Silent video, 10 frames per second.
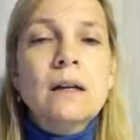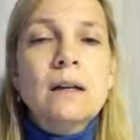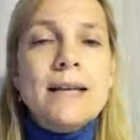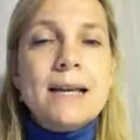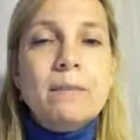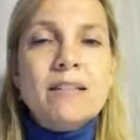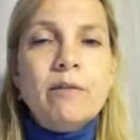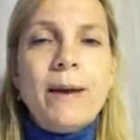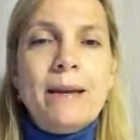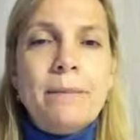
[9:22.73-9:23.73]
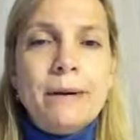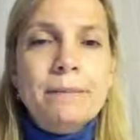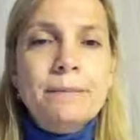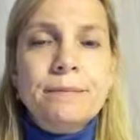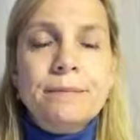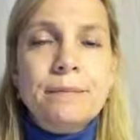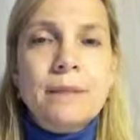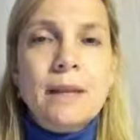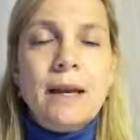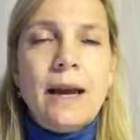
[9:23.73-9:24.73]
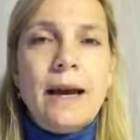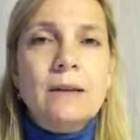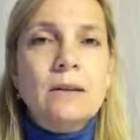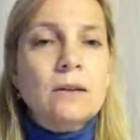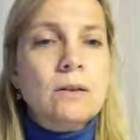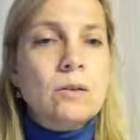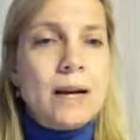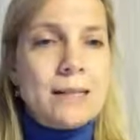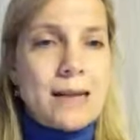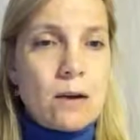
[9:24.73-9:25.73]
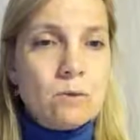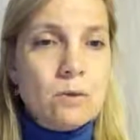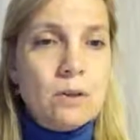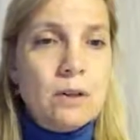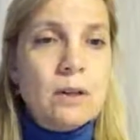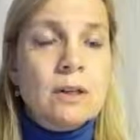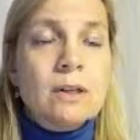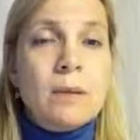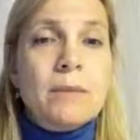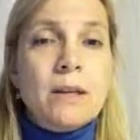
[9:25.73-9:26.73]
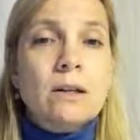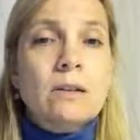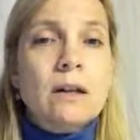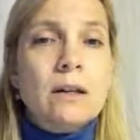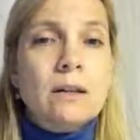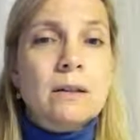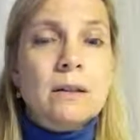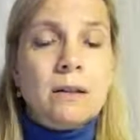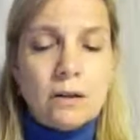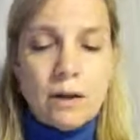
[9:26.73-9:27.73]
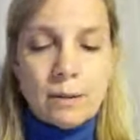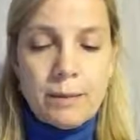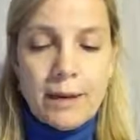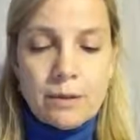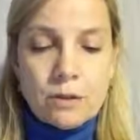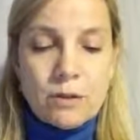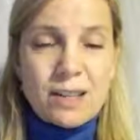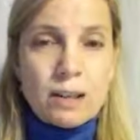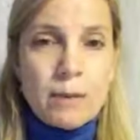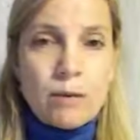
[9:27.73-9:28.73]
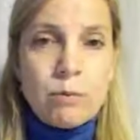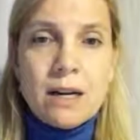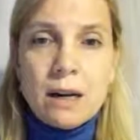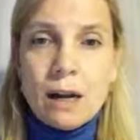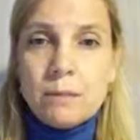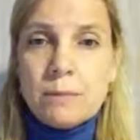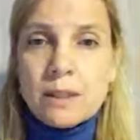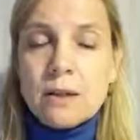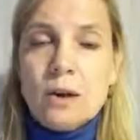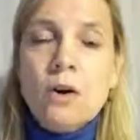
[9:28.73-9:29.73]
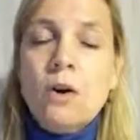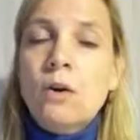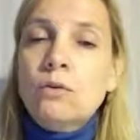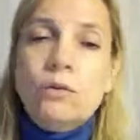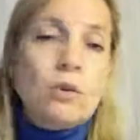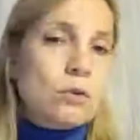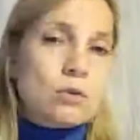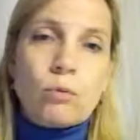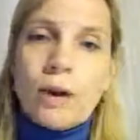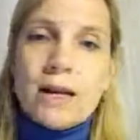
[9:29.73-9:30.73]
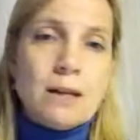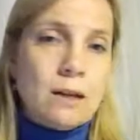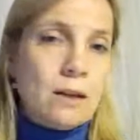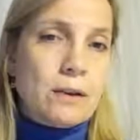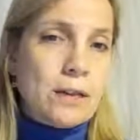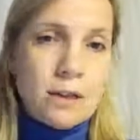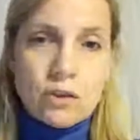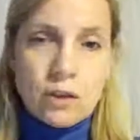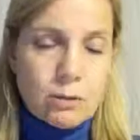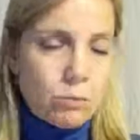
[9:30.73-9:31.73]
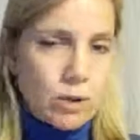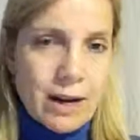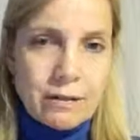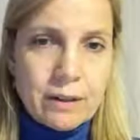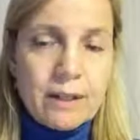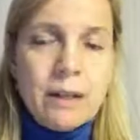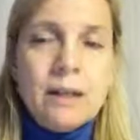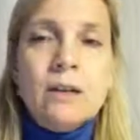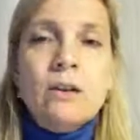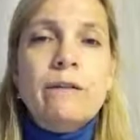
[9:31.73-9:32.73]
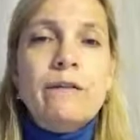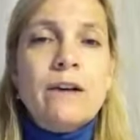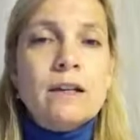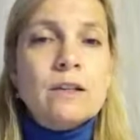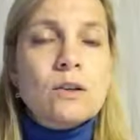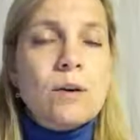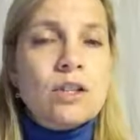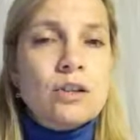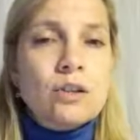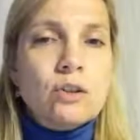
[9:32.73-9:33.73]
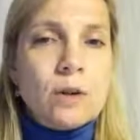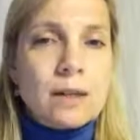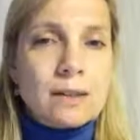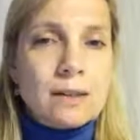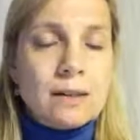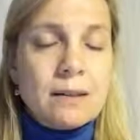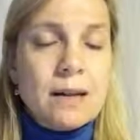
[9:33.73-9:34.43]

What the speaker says: Take a piece of paper and write down something on the paper. So there's going to be 3 columns. You can also write it underneath each other, whatever. First question to answer.